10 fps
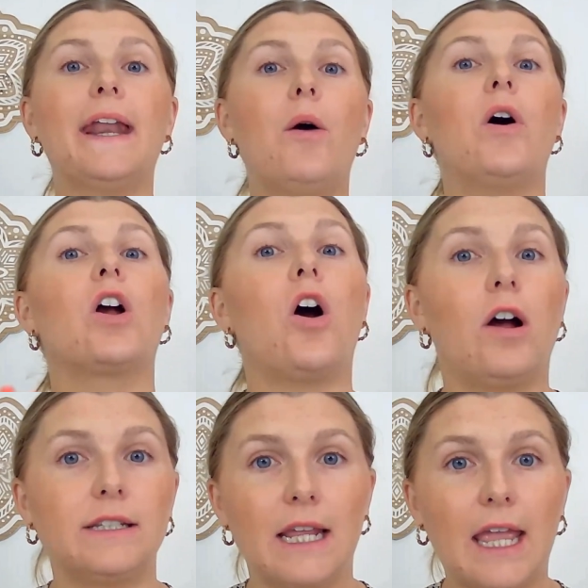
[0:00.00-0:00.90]
out a
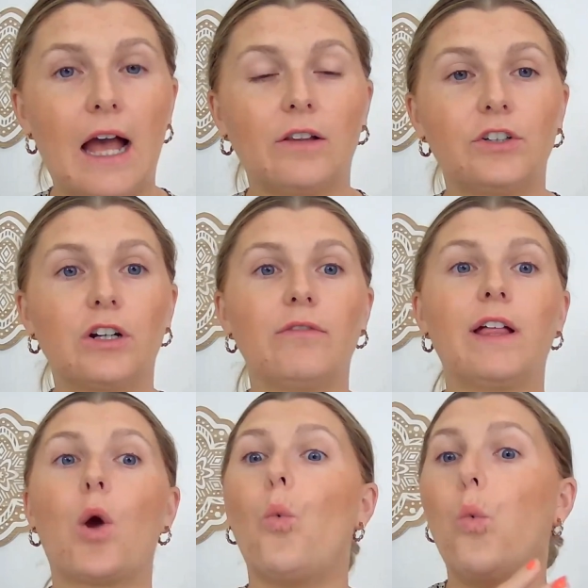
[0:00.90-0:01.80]
content calendar of
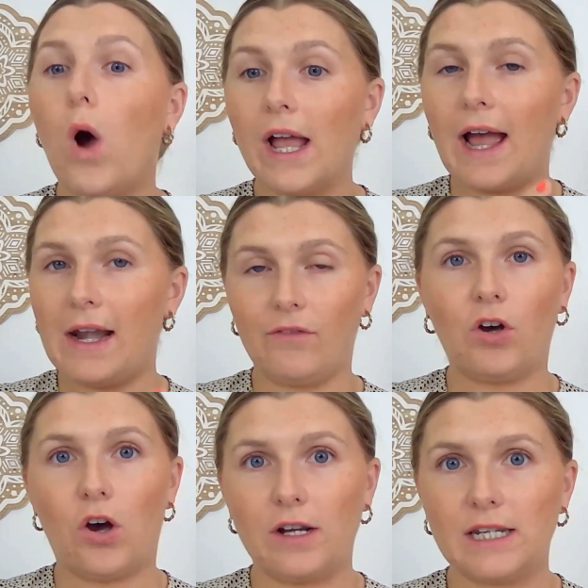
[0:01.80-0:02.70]
like what kind of
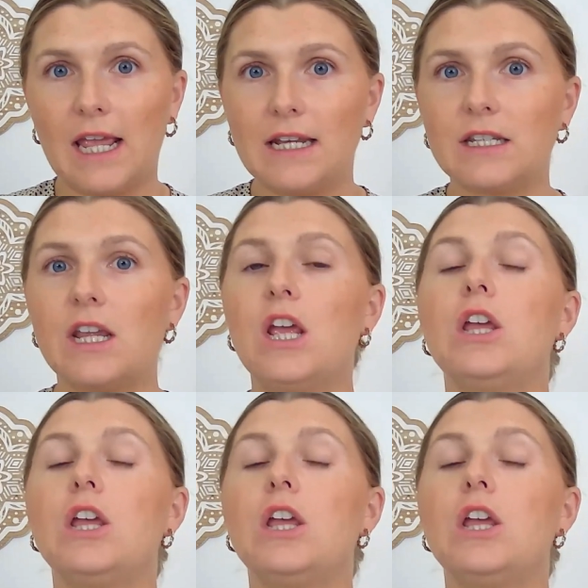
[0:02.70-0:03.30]
content